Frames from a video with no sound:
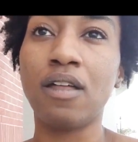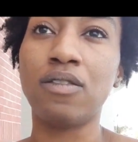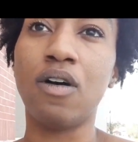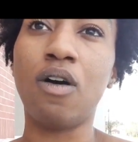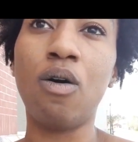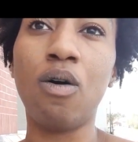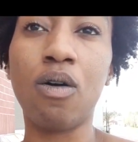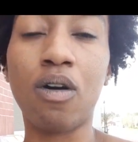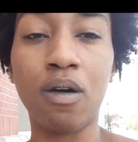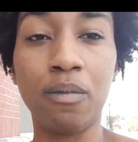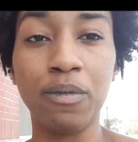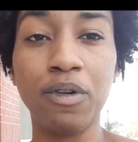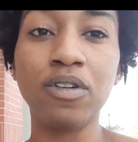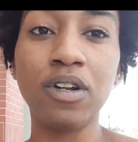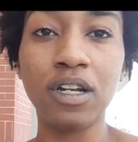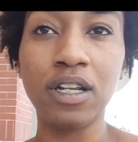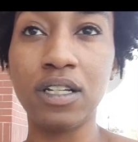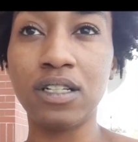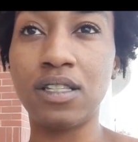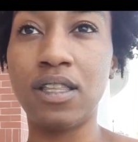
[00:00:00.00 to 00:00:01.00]
the whole
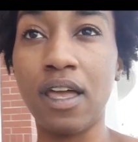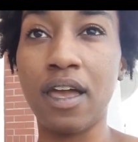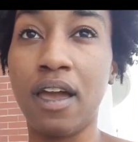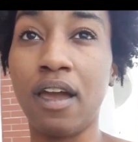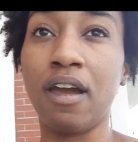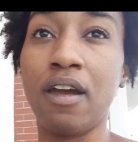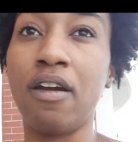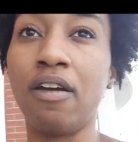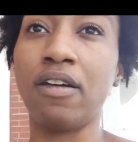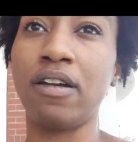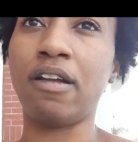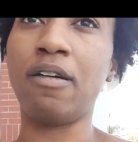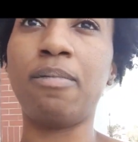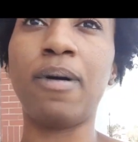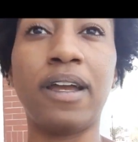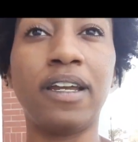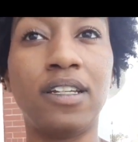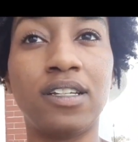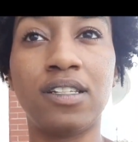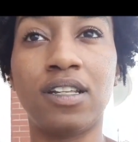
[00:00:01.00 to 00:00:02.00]
community's there and
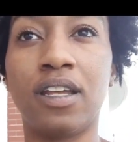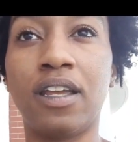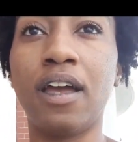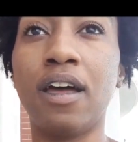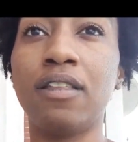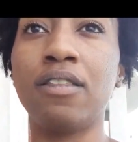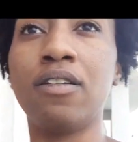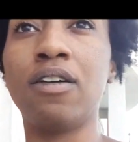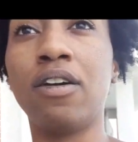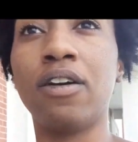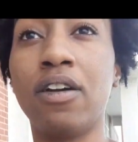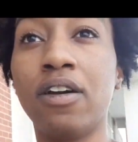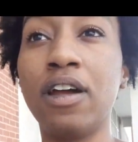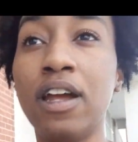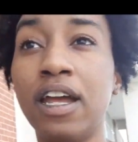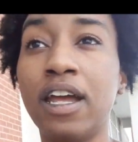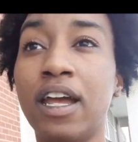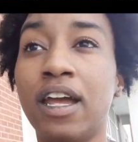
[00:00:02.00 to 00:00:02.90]
everybody gets together,